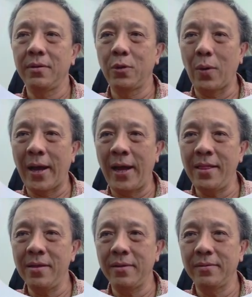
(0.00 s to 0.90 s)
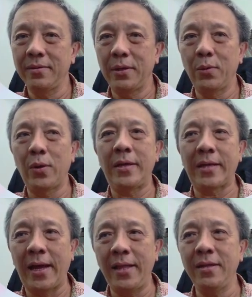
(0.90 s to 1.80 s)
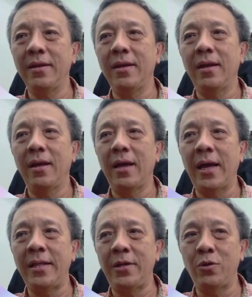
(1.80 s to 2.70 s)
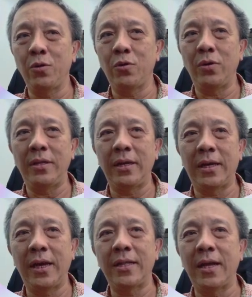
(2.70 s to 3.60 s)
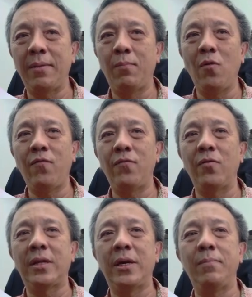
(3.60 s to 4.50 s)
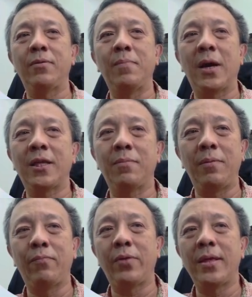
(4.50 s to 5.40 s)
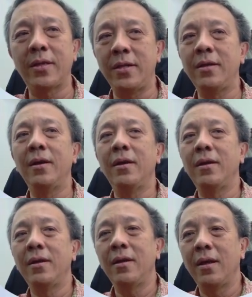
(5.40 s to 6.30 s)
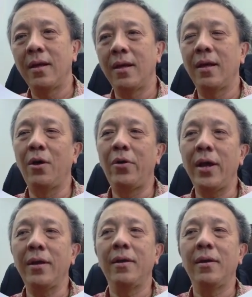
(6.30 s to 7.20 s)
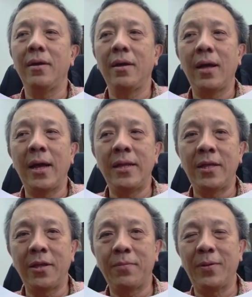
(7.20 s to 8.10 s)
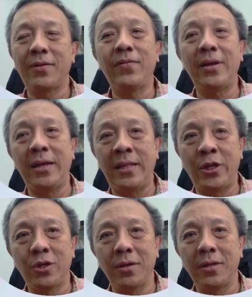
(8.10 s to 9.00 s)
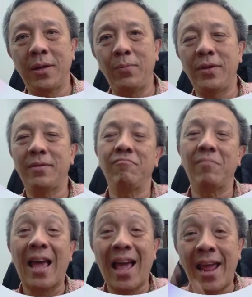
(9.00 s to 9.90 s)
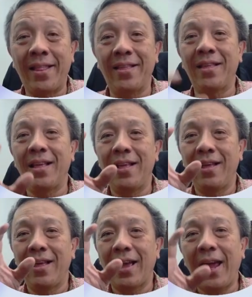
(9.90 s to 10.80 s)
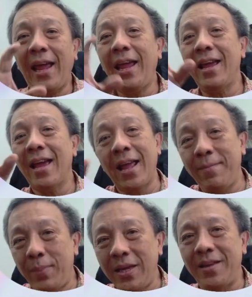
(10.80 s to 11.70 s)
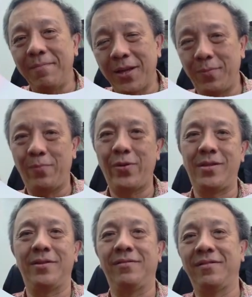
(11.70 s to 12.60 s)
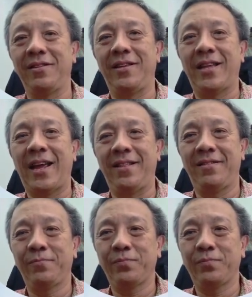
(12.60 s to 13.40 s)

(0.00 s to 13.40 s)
So and, what is and? And is used to indicate that both terms must be present, alright? And it's a specific in nature. That means and. A and B must be present, is and.